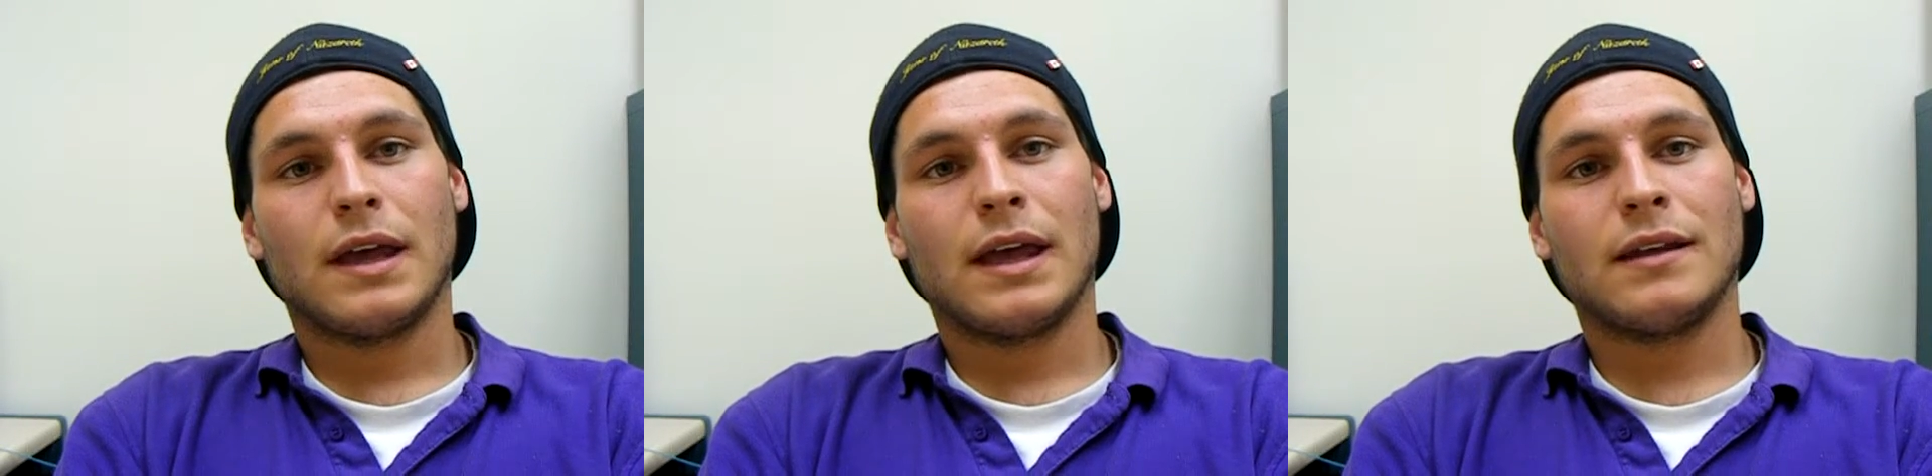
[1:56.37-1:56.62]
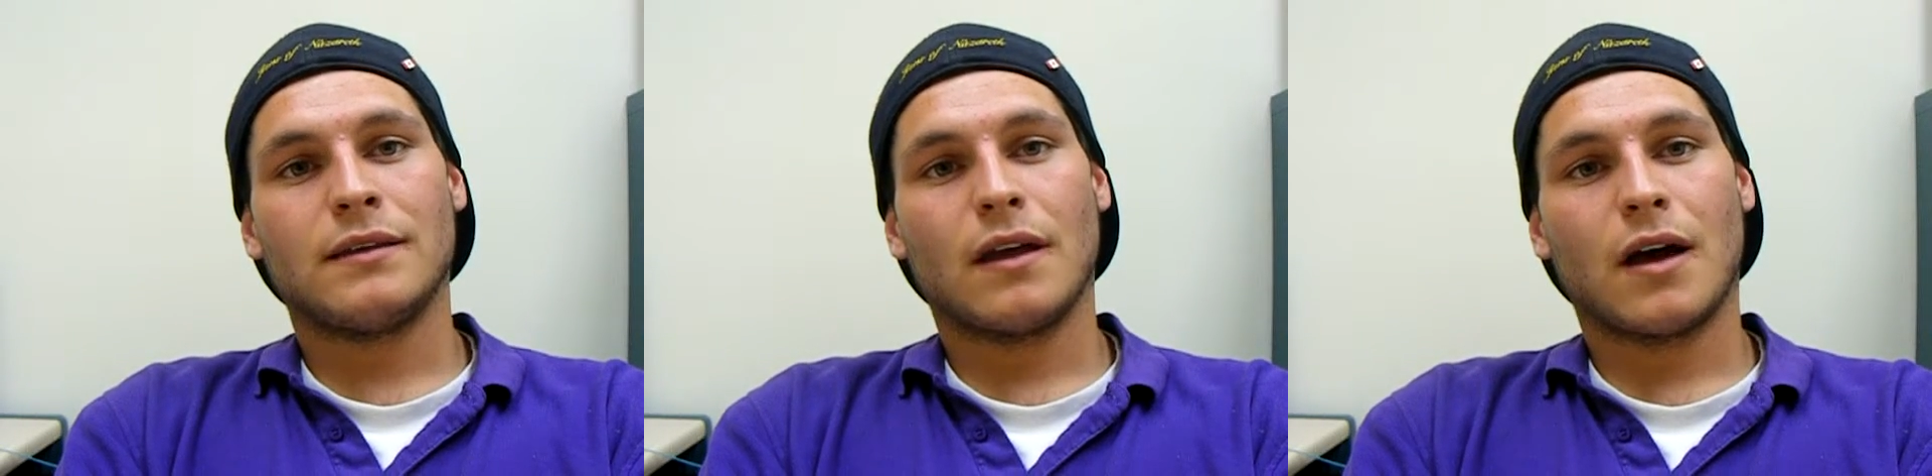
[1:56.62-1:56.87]

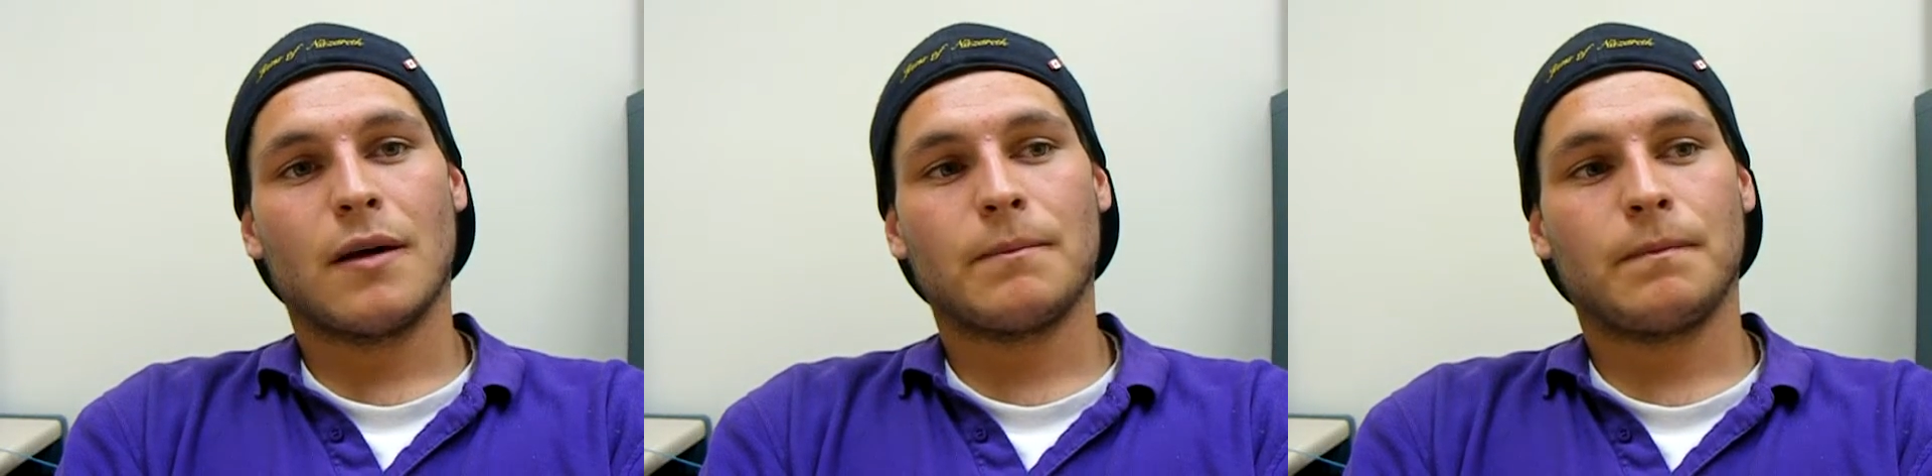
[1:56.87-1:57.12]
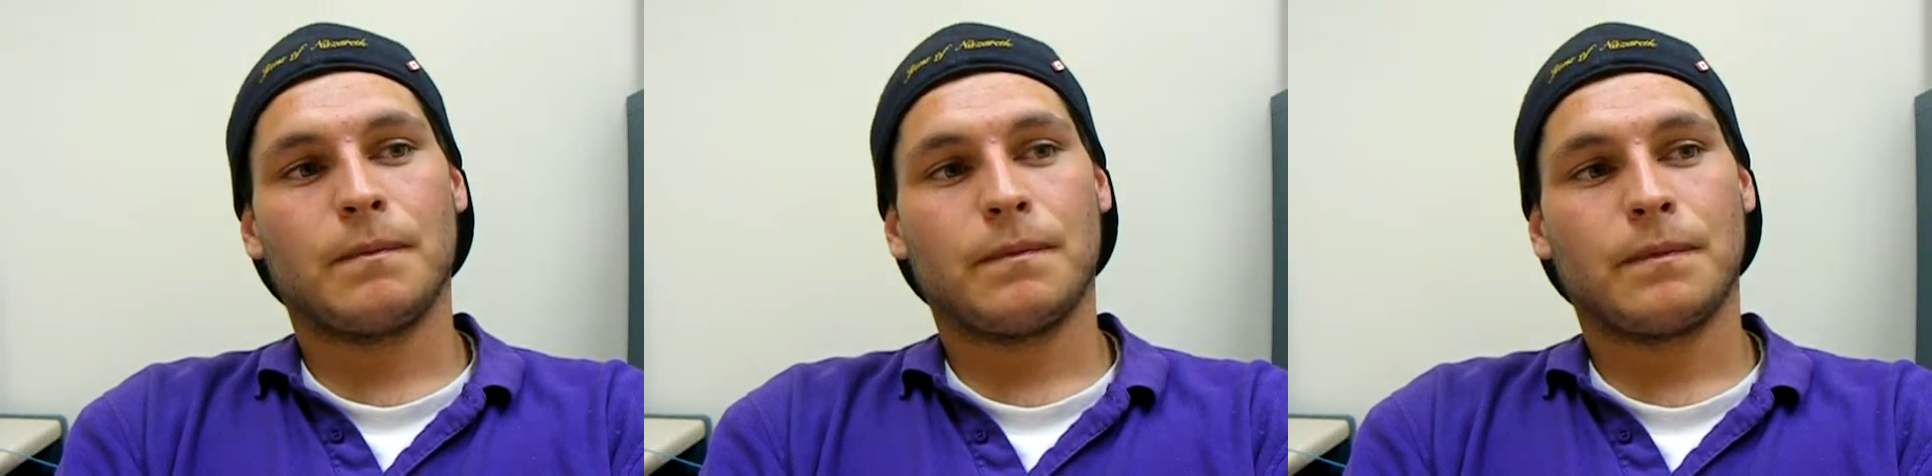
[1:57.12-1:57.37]
and
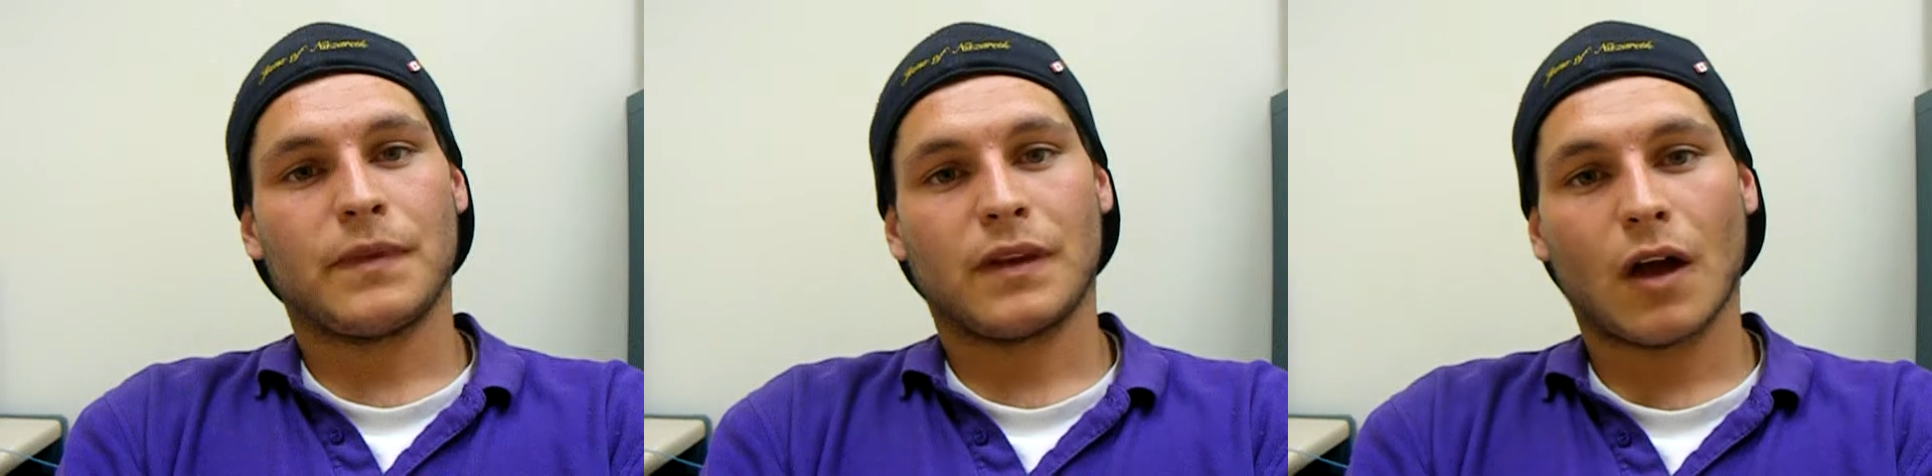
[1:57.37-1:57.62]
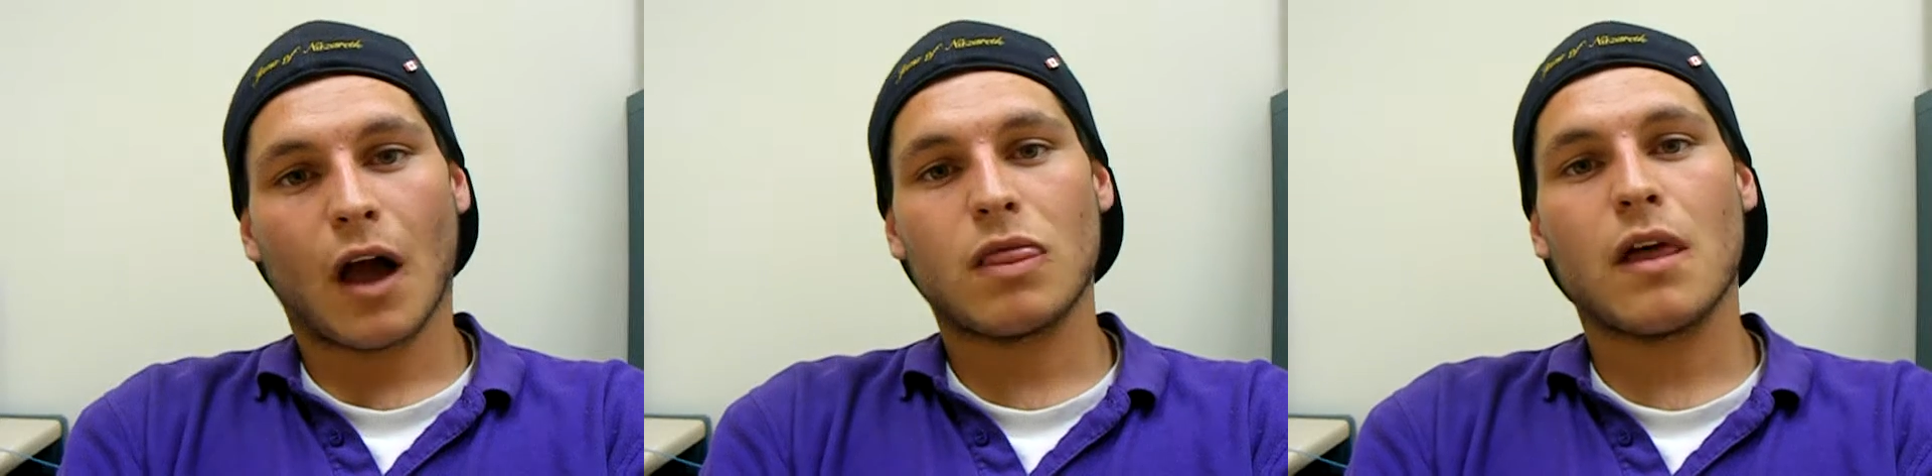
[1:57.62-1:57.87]
um,
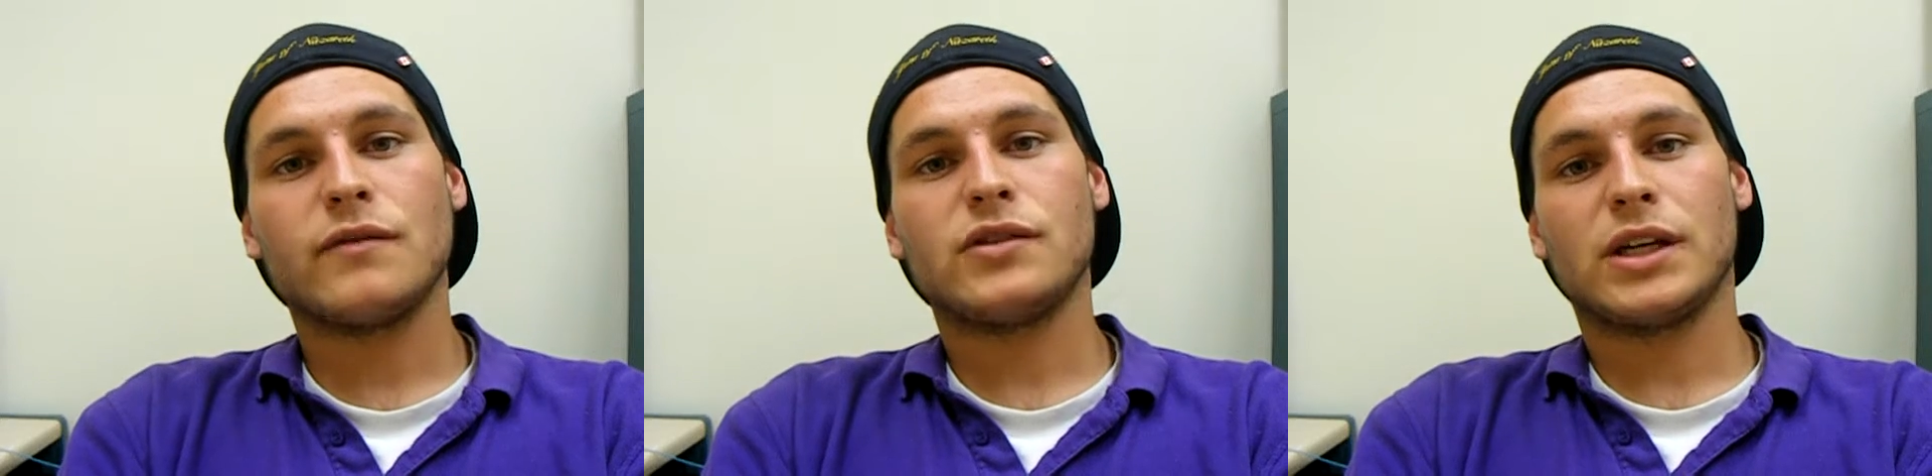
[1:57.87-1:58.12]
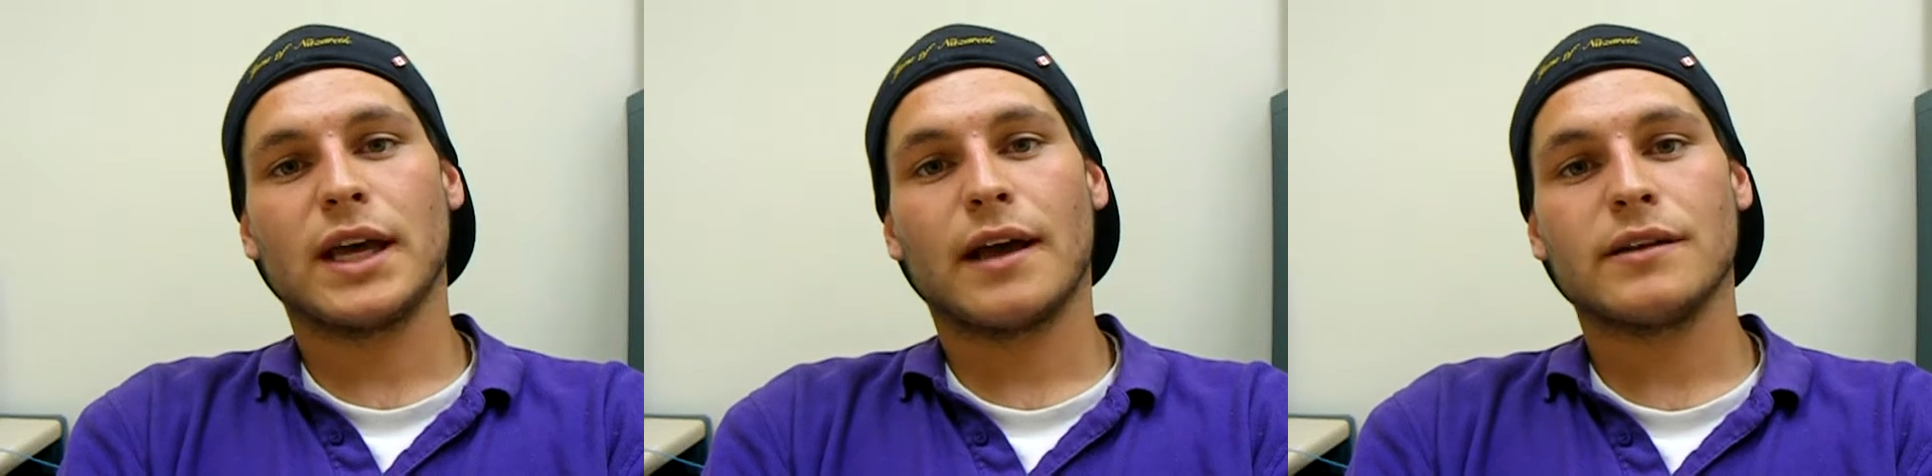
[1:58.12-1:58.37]
God
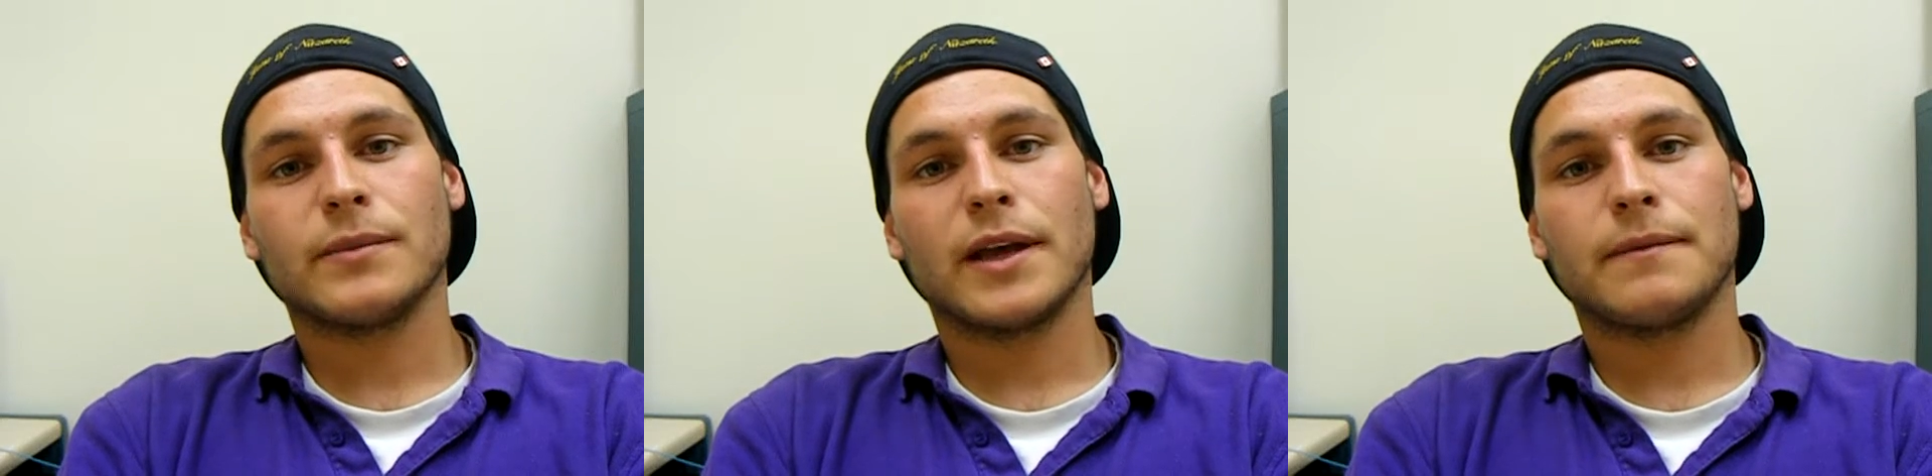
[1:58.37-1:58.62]
loves you guys,